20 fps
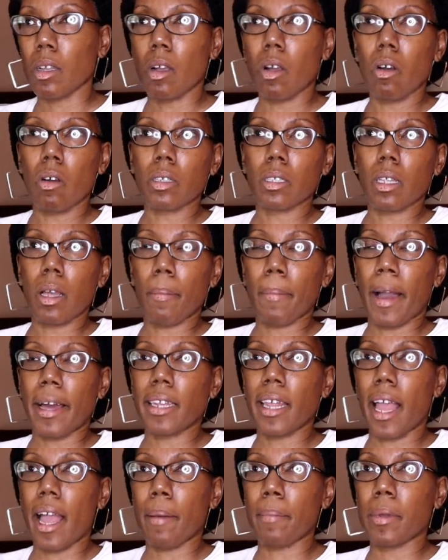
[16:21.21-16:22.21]
Oh, something
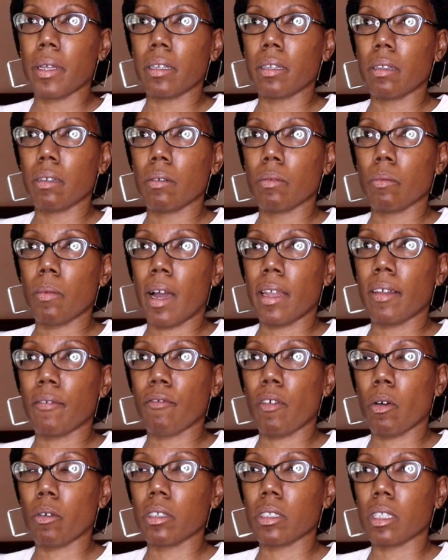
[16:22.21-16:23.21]
about to happen. Why are they
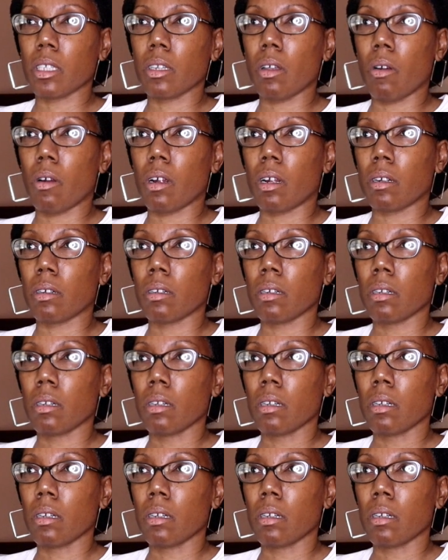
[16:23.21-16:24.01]
focusing on her?